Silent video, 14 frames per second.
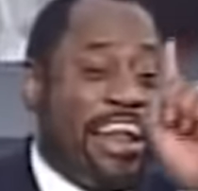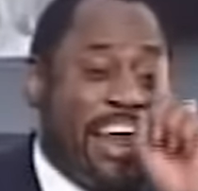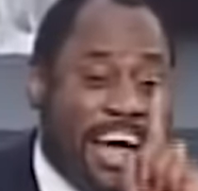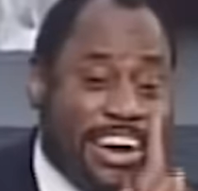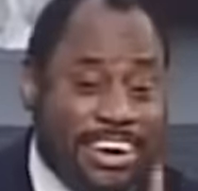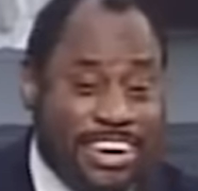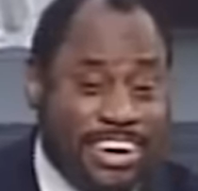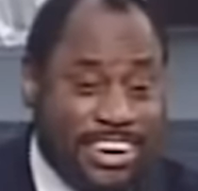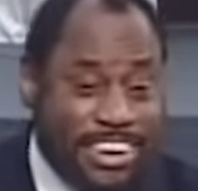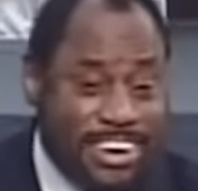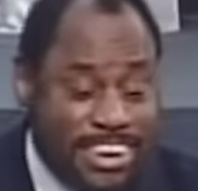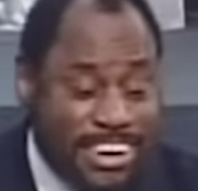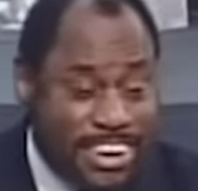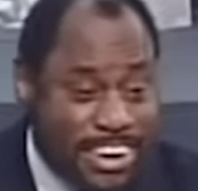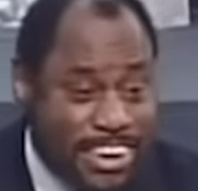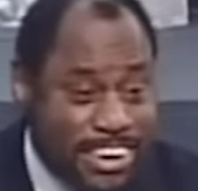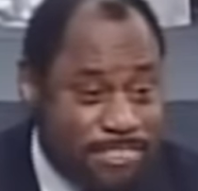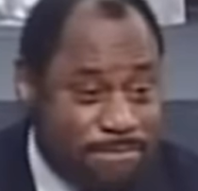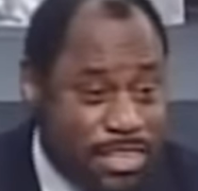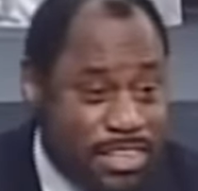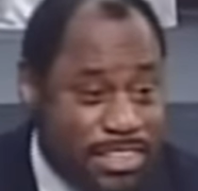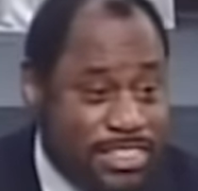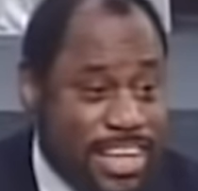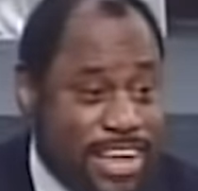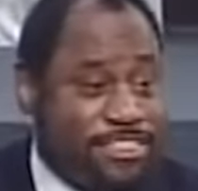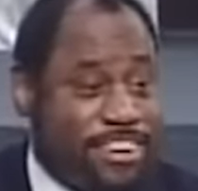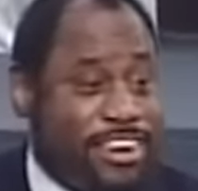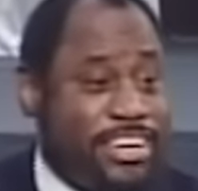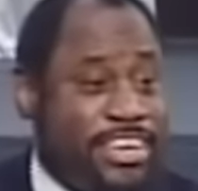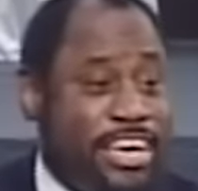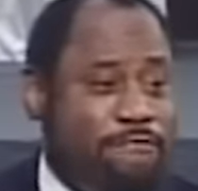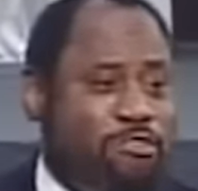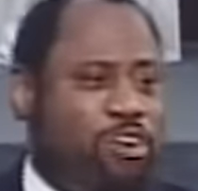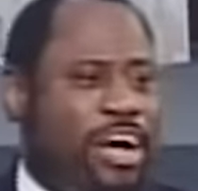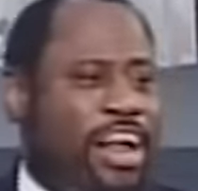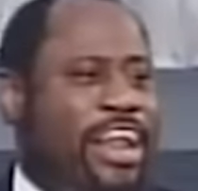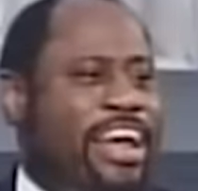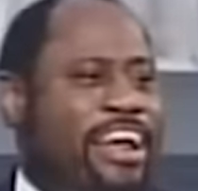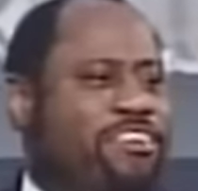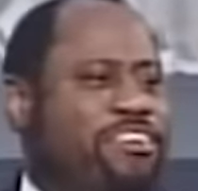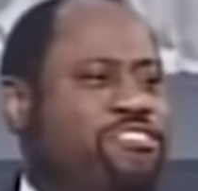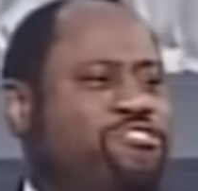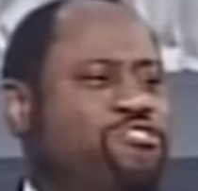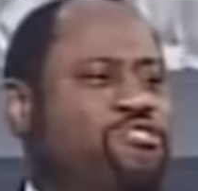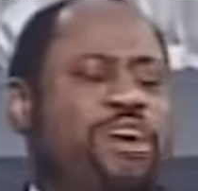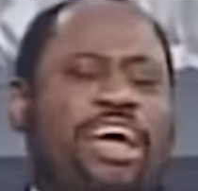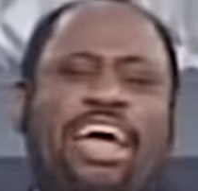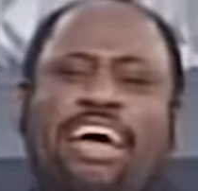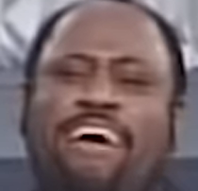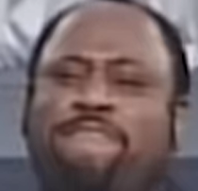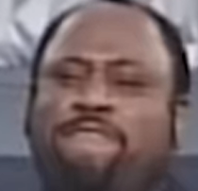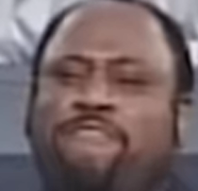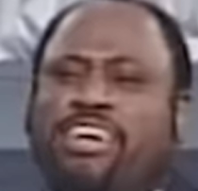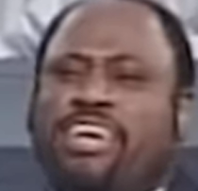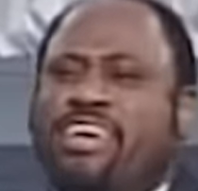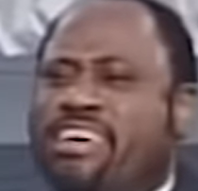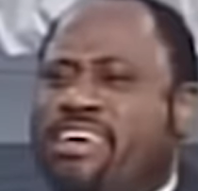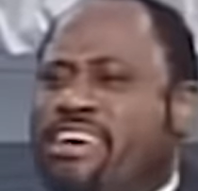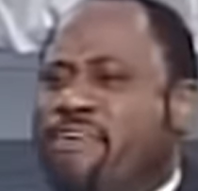letter that's going to give you clearance through every